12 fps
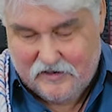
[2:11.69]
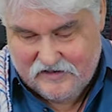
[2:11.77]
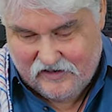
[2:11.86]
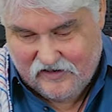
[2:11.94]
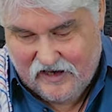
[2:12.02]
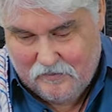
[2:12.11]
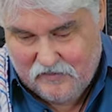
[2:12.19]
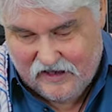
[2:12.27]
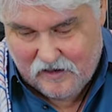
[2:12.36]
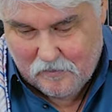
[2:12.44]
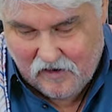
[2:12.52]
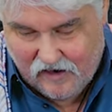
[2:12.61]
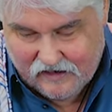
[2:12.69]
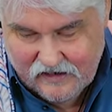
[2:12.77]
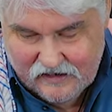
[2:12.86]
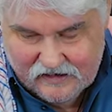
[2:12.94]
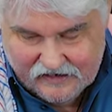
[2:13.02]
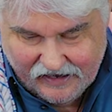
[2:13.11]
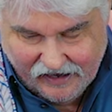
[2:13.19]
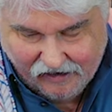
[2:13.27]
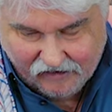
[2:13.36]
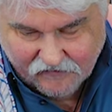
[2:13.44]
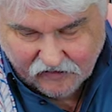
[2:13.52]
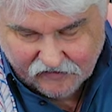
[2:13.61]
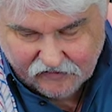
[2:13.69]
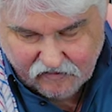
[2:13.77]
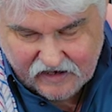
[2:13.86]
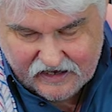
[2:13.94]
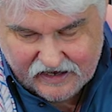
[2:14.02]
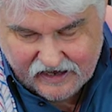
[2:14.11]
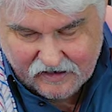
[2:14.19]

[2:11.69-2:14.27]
So keep that in mind. Now I've got three